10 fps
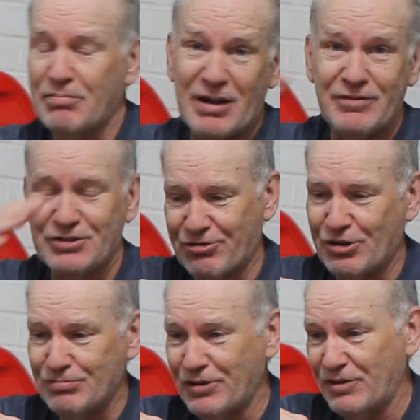baffle
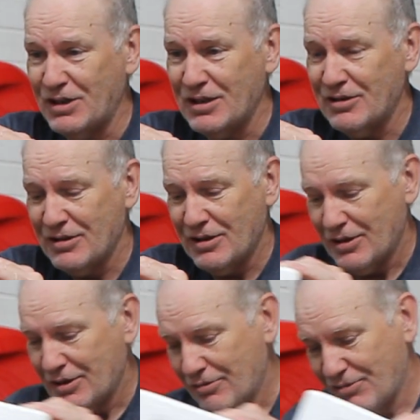stroke muffler,
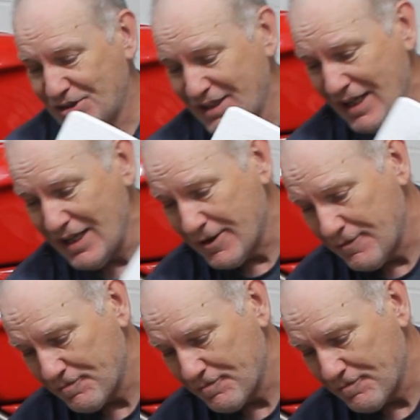which is in here.